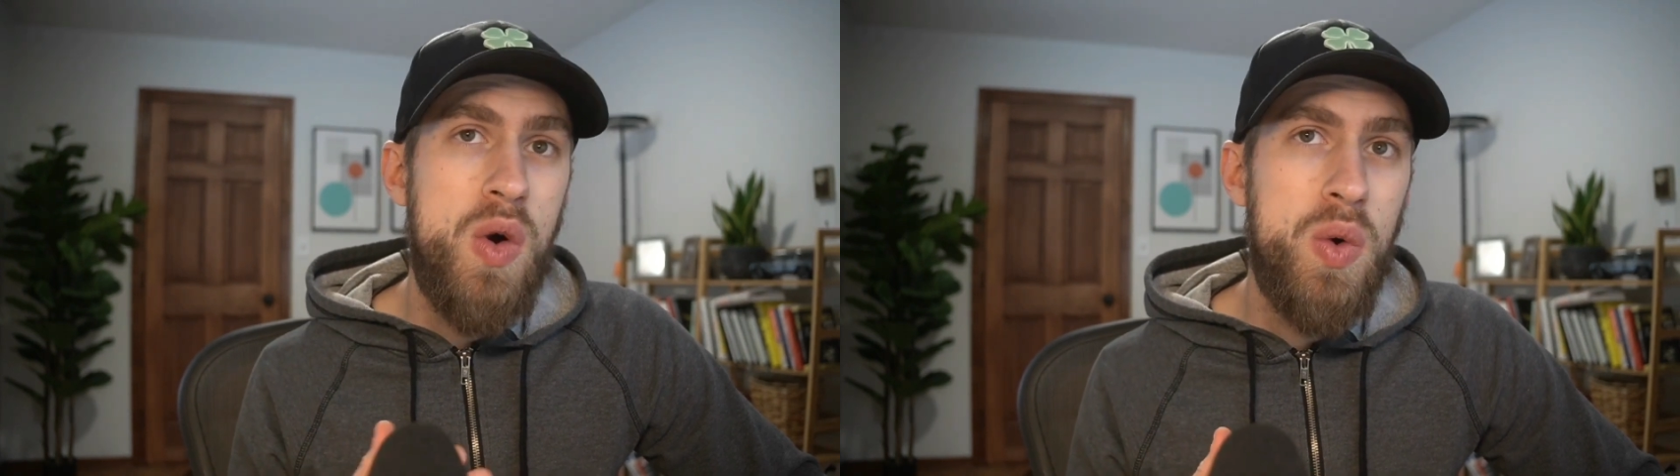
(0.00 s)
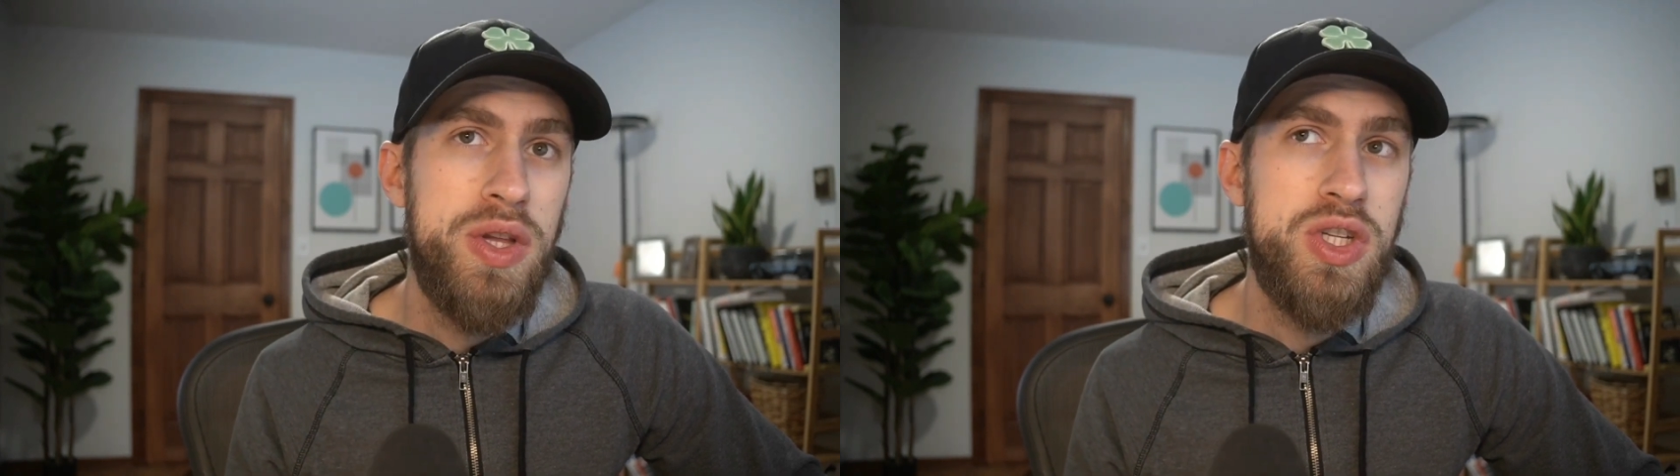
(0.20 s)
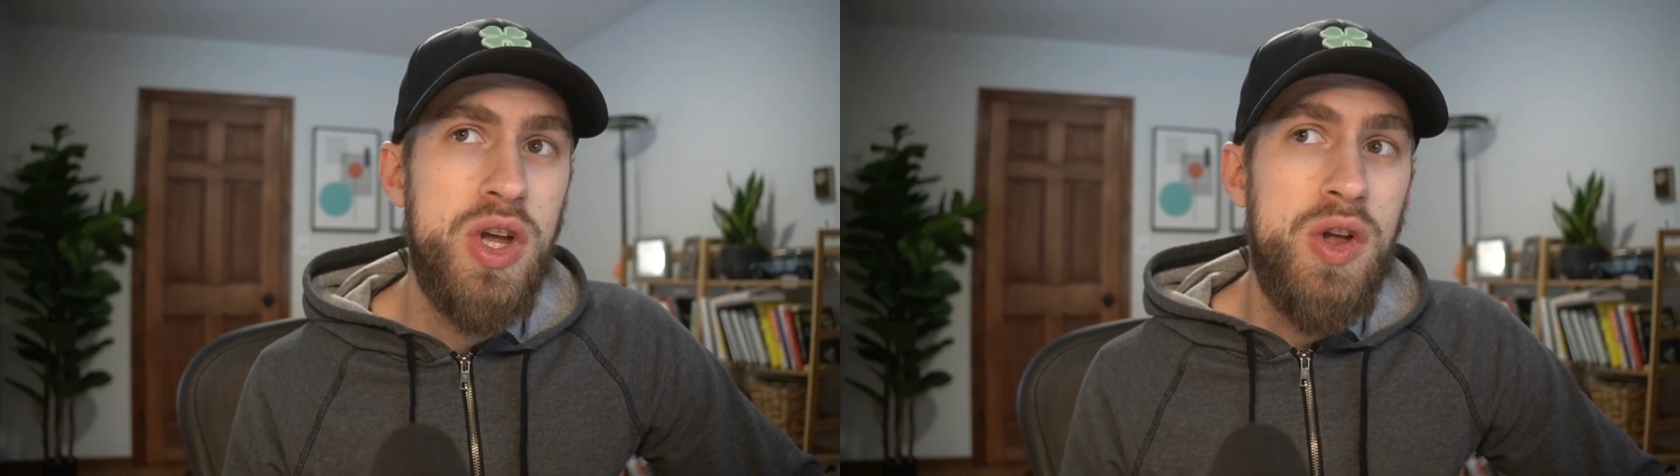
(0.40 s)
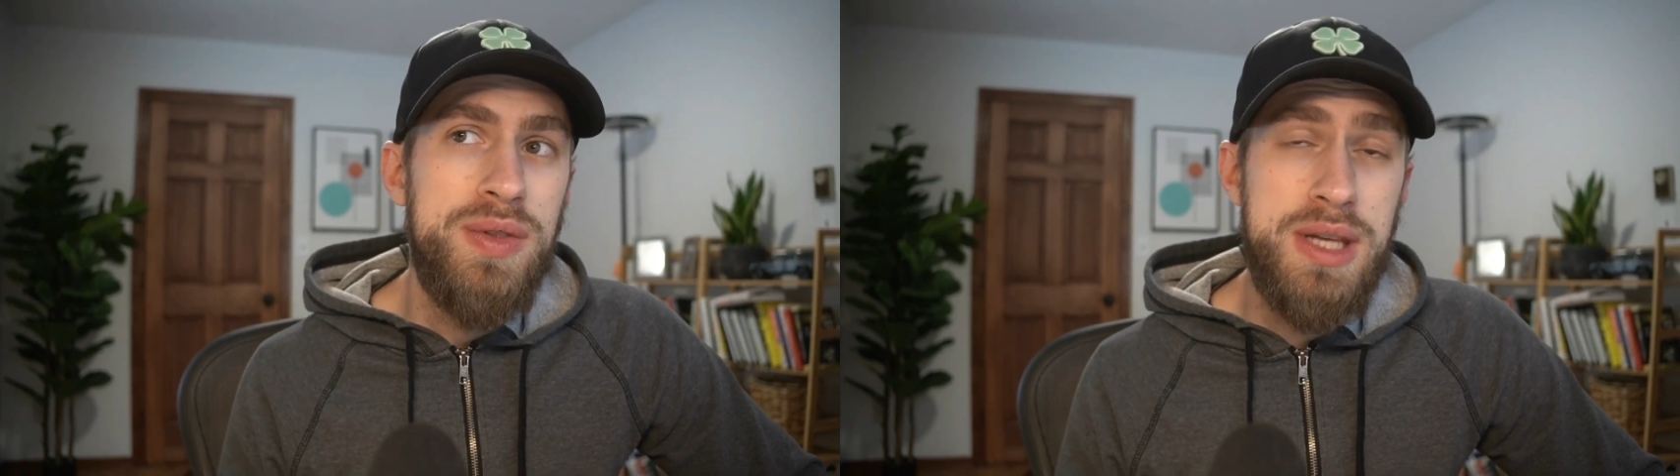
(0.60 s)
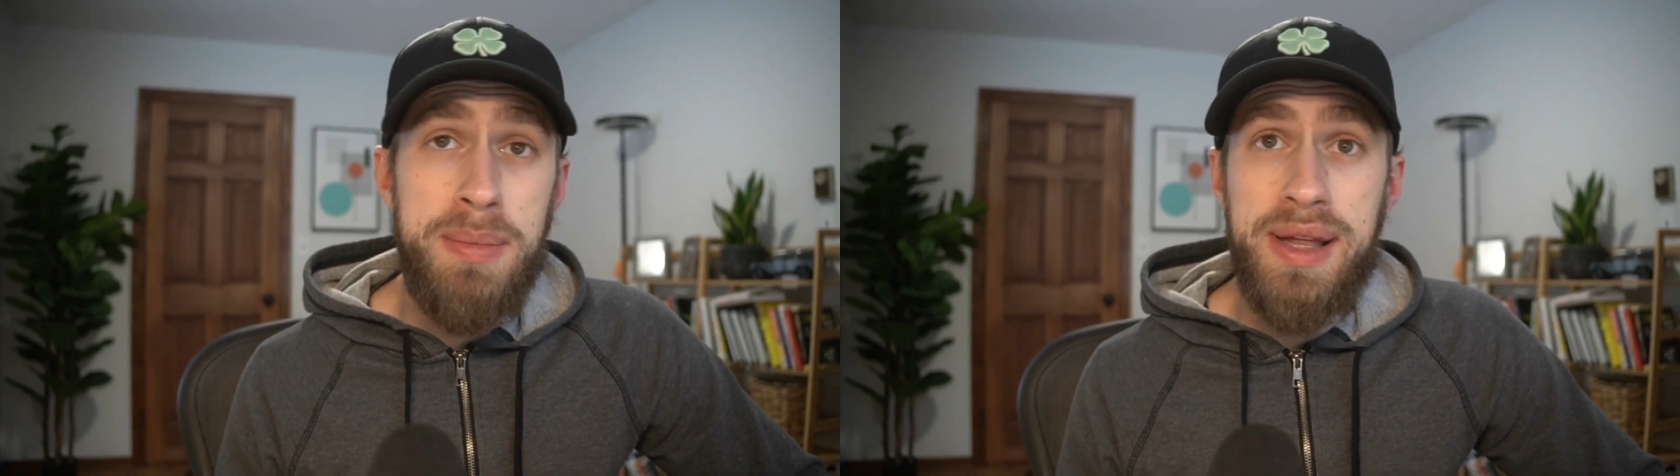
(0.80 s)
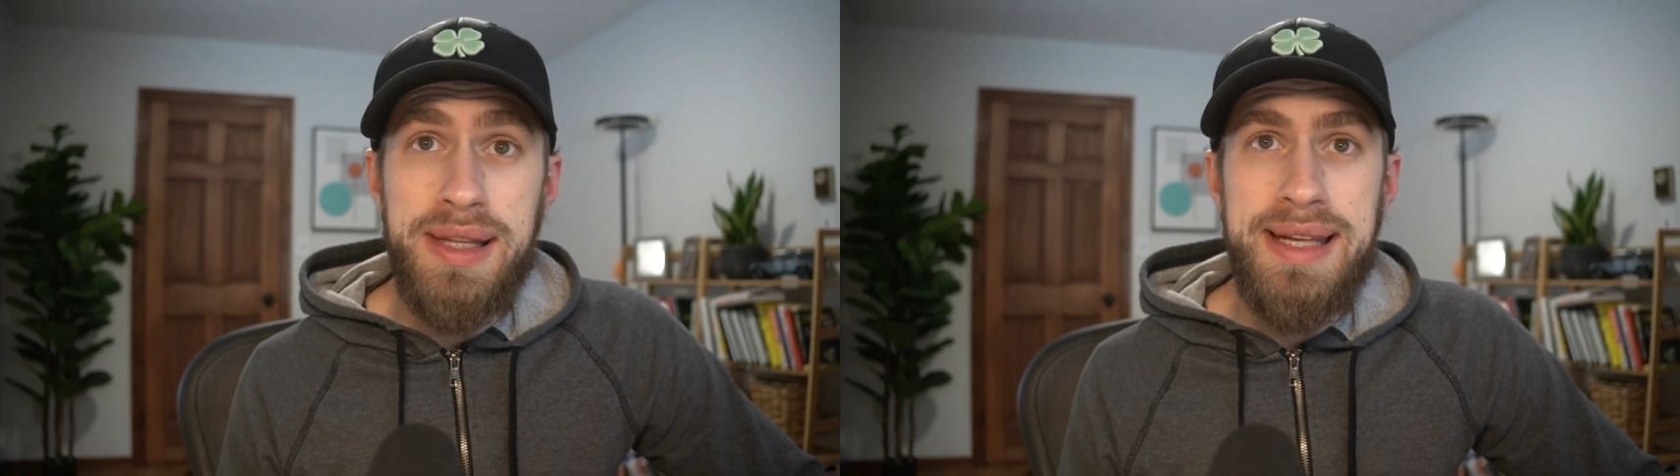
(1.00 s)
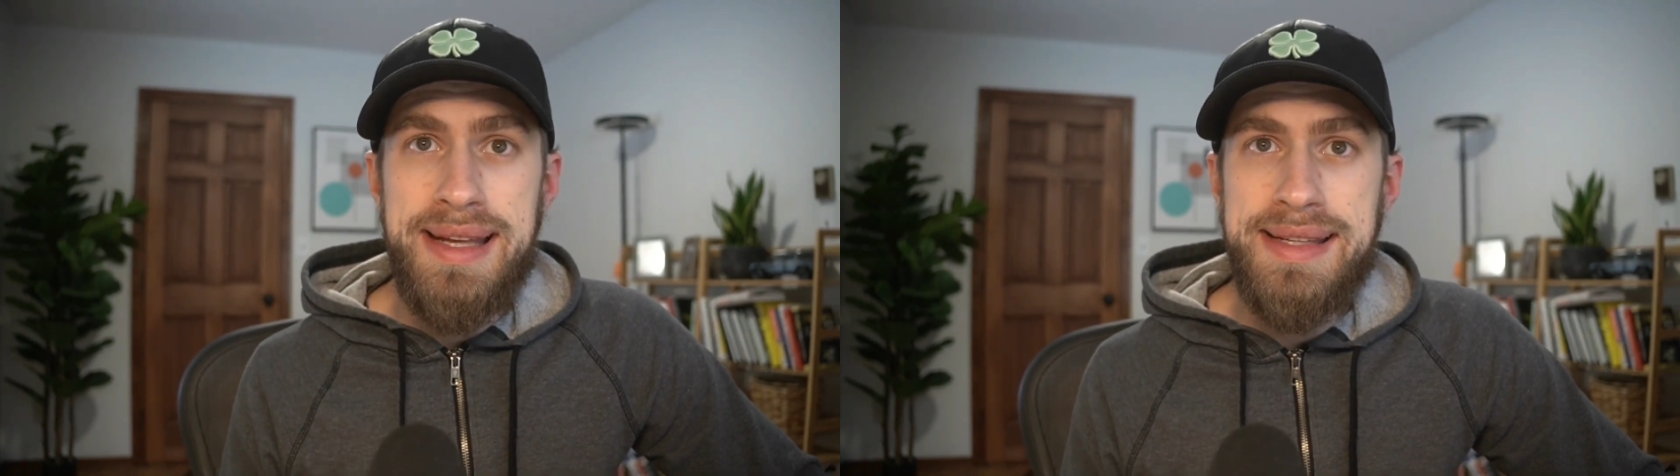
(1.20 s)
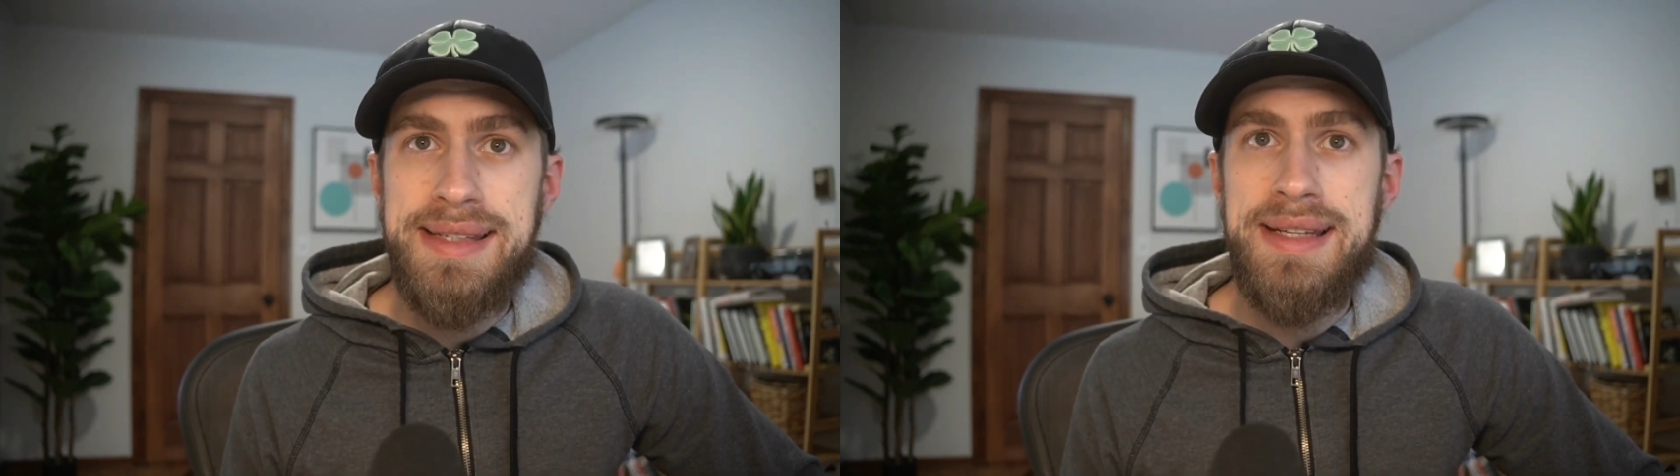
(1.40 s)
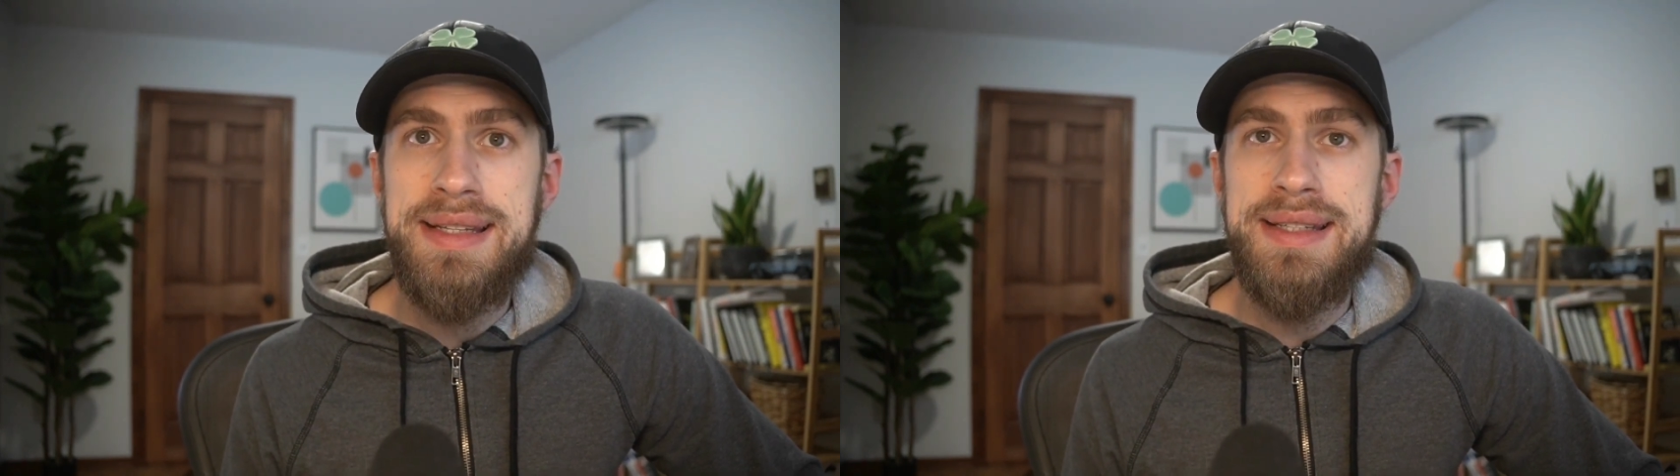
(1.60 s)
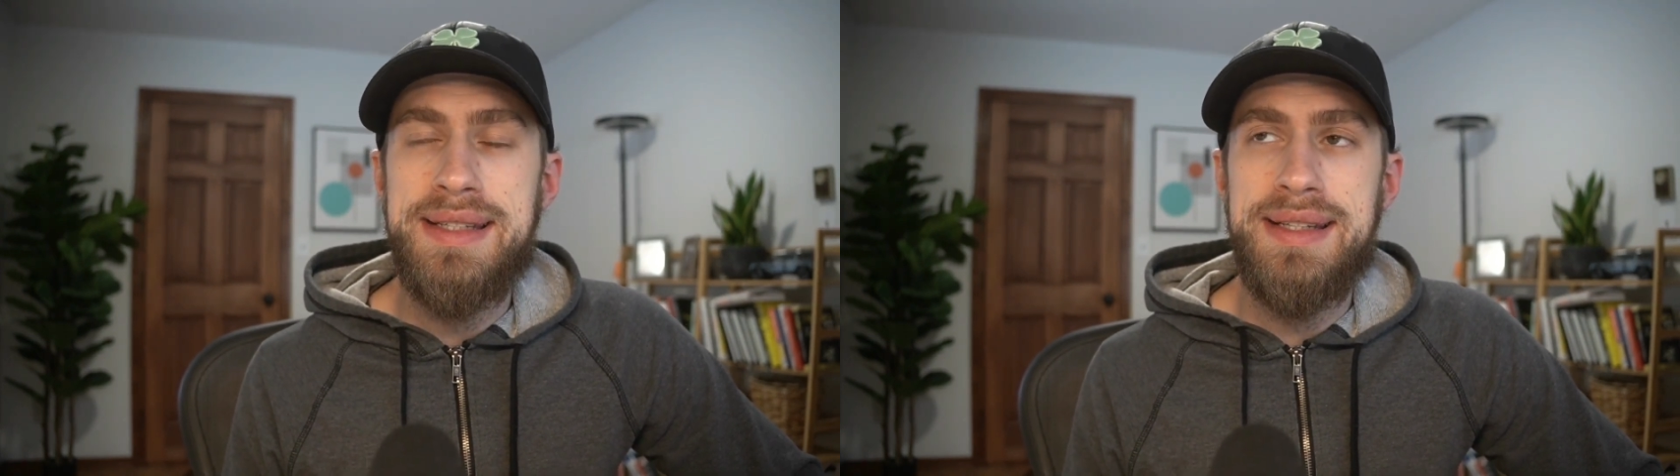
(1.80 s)
which typically
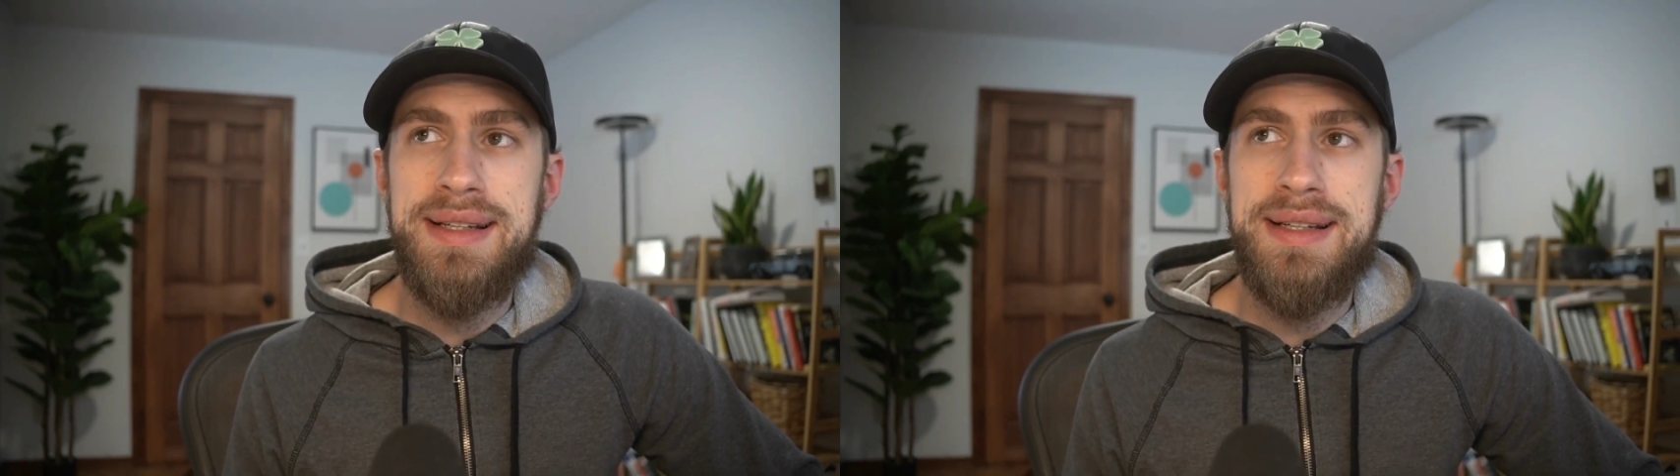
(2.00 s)
isn't